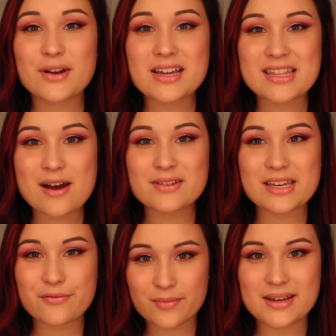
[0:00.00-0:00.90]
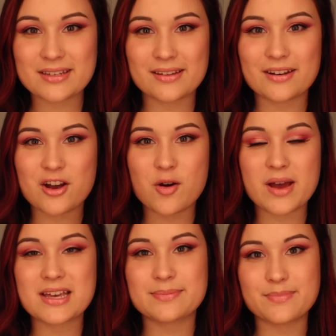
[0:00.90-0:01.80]
guys, that was it for my Selena
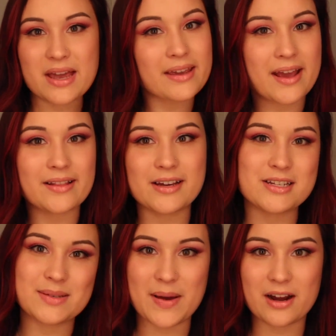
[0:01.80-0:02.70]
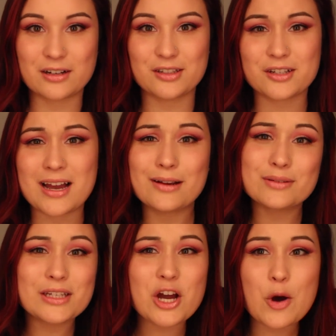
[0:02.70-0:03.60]
Gomez Met Gala inspired look. I
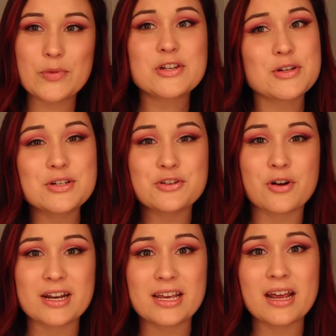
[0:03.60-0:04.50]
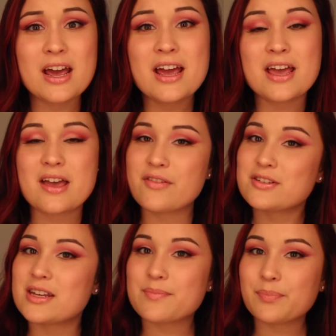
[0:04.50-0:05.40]
really hope that you enjoyed it. If you
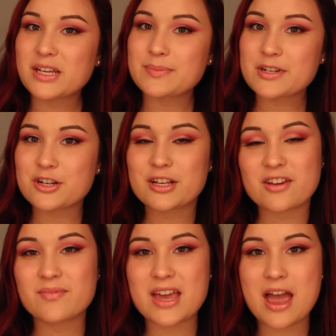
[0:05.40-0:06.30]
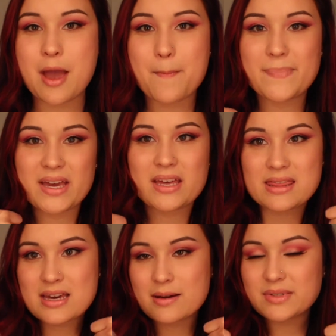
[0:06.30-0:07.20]
did, please be sure to give me a big
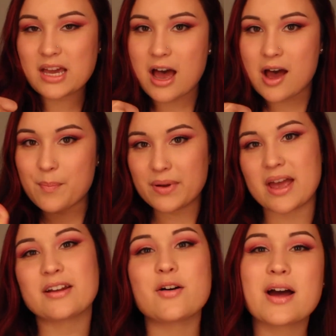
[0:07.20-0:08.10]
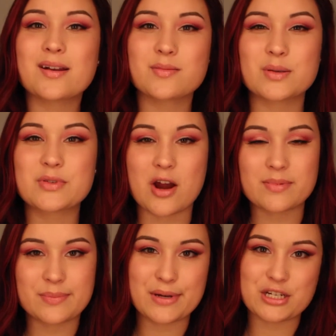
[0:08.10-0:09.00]
thumbs up and go ahead and subscribe
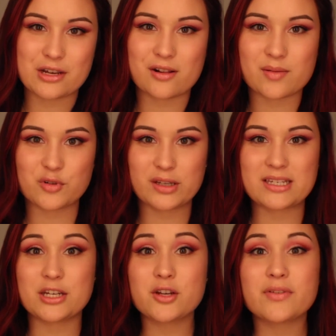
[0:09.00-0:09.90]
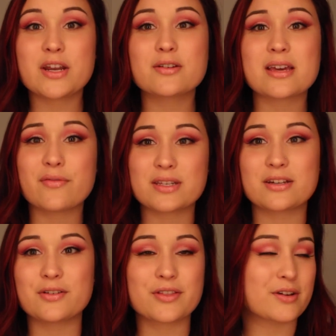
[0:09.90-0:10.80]
to my channel. I'm releasing new videos every
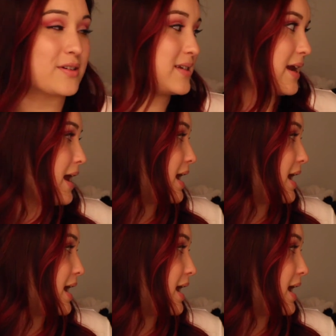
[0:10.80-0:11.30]
single Thursday.